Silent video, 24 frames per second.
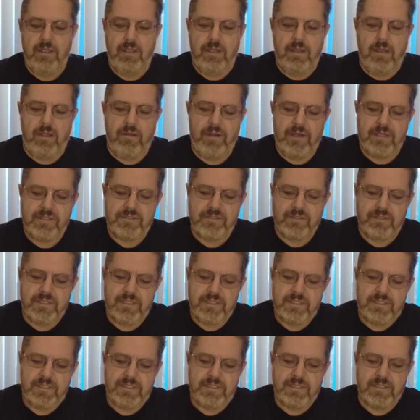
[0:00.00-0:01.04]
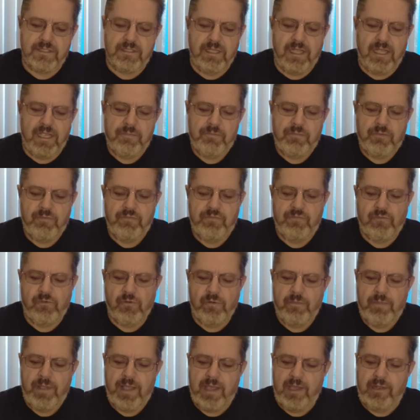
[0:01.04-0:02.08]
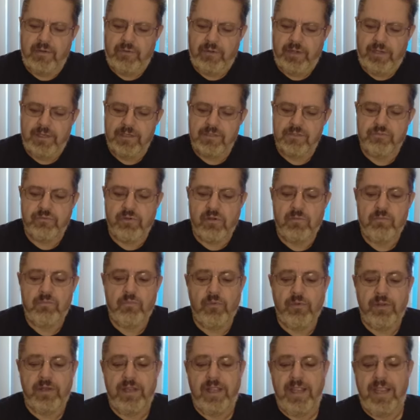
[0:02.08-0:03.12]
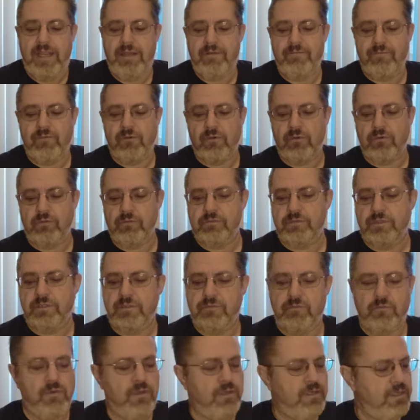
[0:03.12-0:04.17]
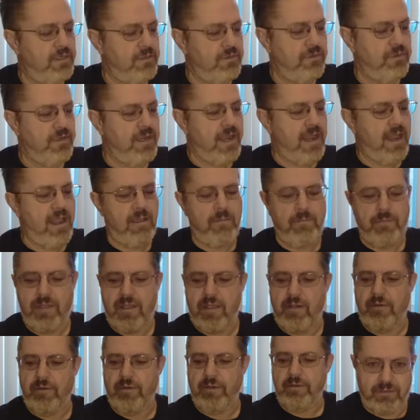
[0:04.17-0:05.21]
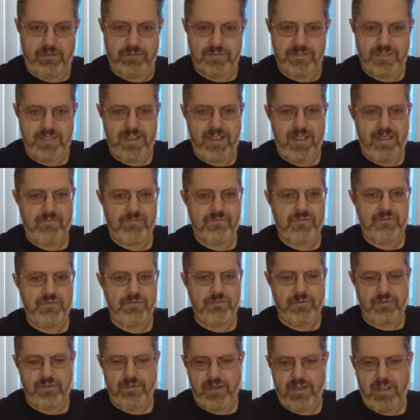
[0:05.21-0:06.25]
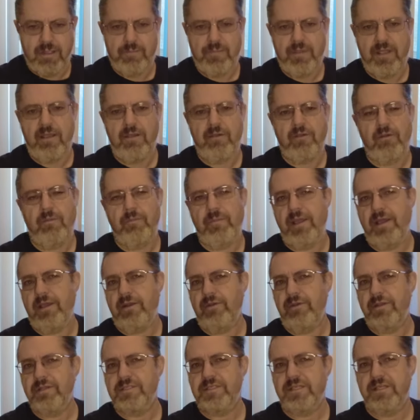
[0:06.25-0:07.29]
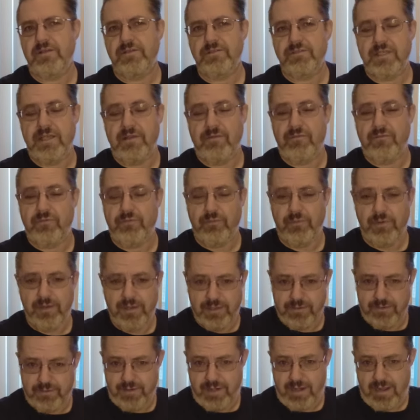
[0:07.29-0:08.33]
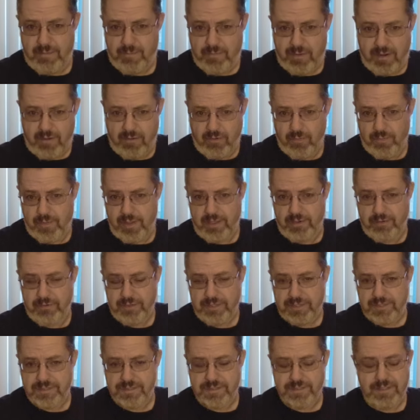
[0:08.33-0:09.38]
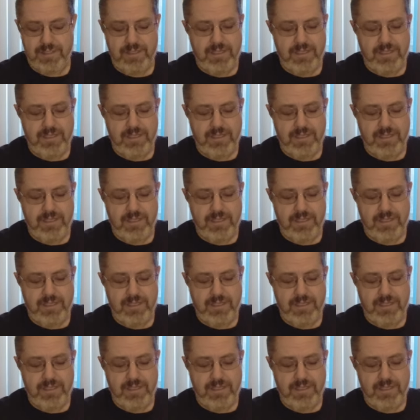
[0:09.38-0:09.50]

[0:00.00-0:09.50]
All right, so this is a LifeP04 battery, 12.8 volt, 100 amp hour. They have 200 amp hour batteries. They also have 300 amp hour batteries.